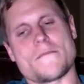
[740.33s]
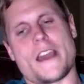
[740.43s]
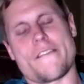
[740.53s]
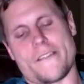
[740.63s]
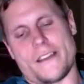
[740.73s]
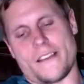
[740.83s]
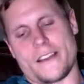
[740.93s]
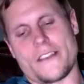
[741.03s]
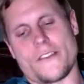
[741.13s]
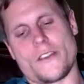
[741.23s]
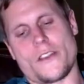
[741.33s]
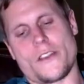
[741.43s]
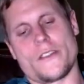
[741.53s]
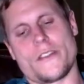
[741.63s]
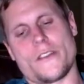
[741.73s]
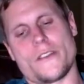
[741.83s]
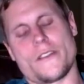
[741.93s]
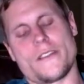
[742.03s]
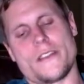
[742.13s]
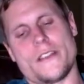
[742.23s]
every like
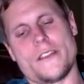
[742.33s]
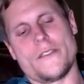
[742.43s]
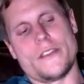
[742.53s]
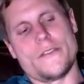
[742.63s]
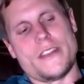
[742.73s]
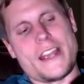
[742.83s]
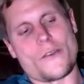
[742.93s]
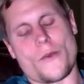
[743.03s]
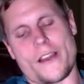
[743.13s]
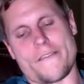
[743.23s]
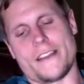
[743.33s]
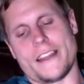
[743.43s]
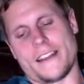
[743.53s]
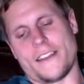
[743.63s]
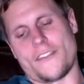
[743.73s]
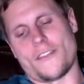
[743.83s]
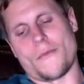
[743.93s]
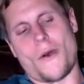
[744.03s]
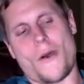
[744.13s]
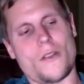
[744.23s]
you narrow everything in this
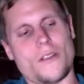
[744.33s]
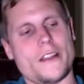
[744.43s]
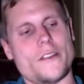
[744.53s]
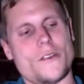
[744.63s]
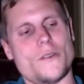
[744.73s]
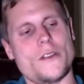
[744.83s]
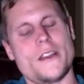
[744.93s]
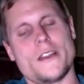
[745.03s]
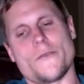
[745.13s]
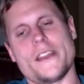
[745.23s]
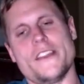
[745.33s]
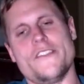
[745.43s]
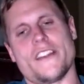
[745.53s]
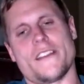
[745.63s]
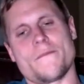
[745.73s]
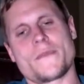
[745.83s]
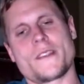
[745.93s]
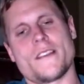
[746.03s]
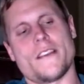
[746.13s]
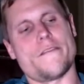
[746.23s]
small little region
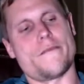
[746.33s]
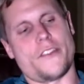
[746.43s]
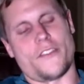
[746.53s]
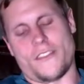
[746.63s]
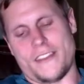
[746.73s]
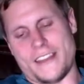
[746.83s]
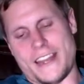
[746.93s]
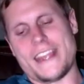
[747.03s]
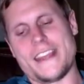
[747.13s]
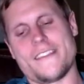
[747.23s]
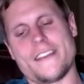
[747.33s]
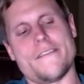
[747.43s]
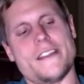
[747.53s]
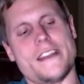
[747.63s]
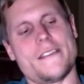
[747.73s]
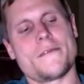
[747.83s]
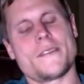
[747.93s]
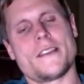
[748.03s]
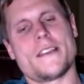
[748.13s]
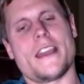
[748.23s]
of just negativity,
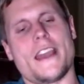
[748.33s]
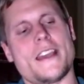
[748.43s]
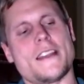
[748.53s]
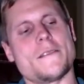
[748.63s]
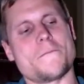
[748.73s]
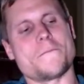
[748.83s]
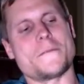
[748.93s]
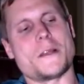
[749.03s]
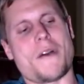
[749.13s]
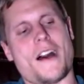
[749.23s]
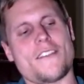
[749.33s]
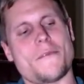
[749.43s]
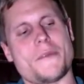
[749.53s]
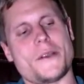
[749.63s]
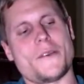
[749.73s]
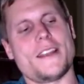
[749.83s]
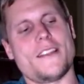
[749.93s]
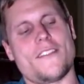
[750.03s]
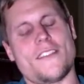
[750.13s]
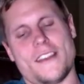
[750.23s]
and the
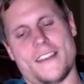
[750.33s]
possibilities